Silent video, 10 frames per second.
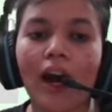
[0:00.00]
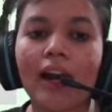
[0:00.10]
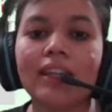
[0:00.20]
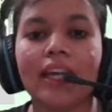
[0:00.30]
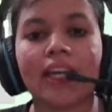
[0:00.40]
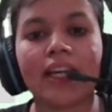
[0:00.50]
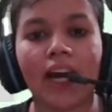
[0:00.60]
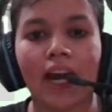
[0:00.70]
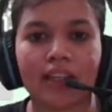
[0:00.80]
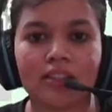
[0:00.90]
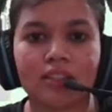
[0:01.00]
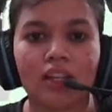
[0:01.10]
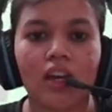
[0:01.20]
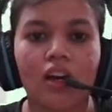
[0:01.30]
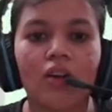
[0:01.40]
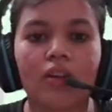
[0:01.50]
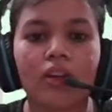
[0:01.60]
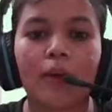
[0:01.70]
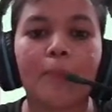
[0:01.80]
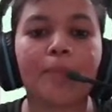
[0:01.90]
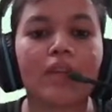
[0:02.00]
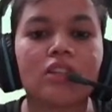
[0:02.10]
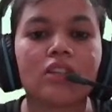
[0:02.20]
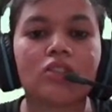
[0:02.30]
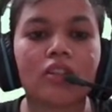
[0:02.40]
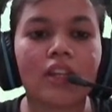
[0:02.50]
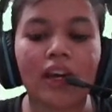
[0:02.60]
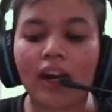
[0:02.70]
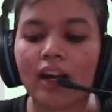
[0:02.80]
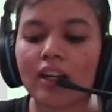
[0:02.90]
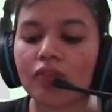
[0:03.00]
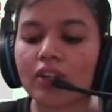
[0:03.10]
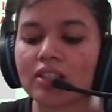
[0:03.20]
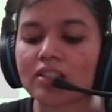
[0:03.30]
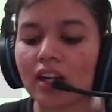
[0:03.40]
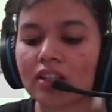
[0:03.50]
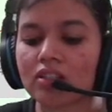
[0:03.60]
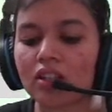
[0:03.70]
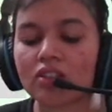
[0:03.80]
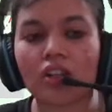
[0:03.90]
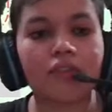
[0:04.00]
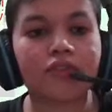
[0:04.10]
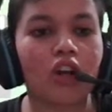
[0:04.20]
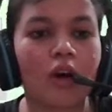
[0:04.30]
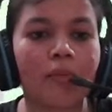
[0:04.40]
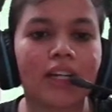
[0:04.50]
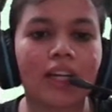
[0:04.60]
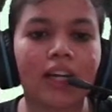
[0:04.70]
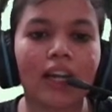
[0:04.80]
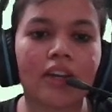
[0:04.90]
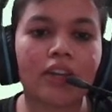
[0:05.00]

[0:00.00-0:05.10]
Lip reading: And in photosynthesis process, the dark reaction takes place here. Okay, so the